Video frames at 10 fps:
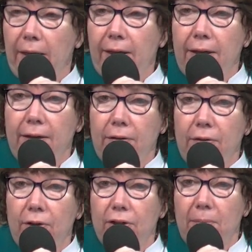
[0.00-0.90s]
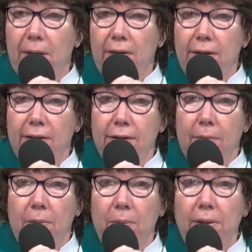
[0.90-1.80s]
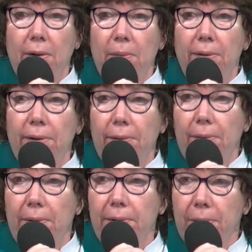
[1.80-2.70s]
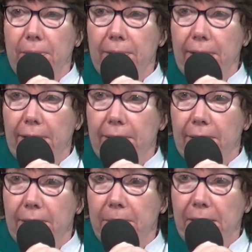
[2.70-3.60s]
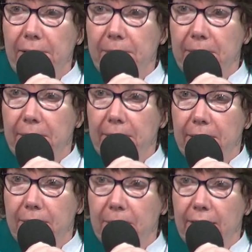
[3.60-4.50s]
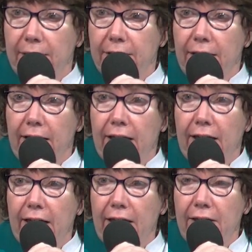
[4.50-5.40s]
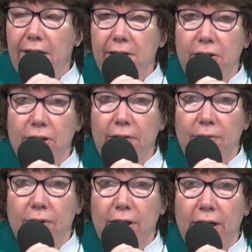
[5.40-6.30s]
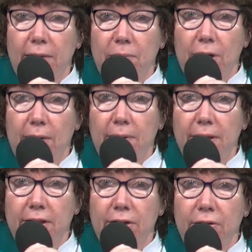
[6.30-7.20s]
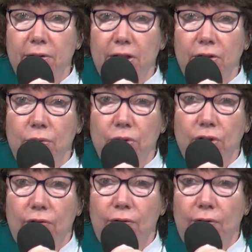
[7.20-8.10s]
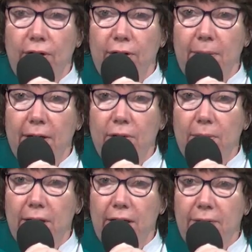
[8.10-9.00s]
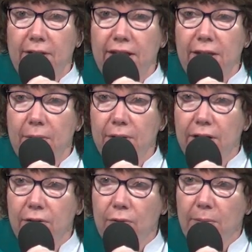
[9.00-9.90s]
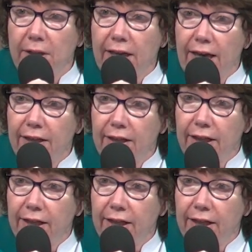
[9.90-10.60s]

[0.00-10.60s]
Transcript: And they're going to look at the Methodists and say, well, we know where they're going. They're going down to the basement, this place. Catholics, they're not even going to get in probably because their, their door's so far around the back, nobody can even see where it says Roman Catholic.